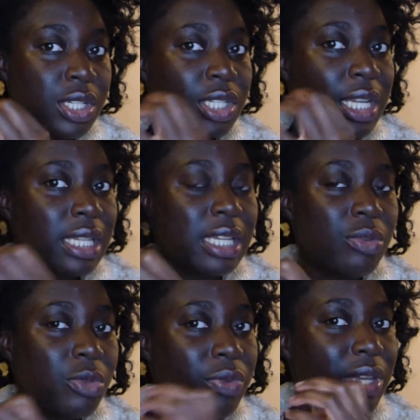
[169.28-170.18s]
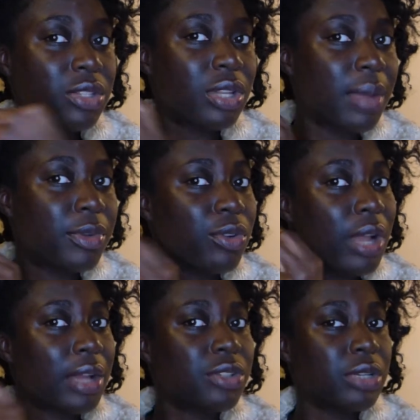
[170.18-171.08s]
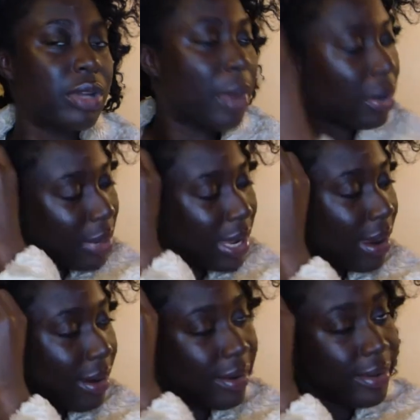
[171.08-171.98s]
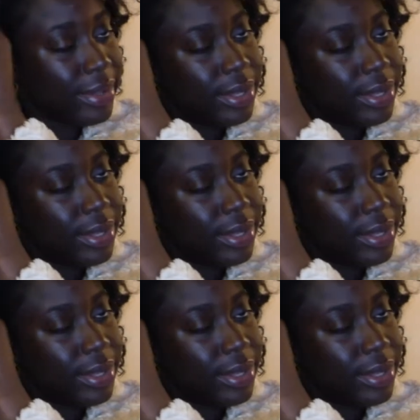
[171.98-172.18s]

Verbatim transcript: gently remove it so I don't actually rip out my hair.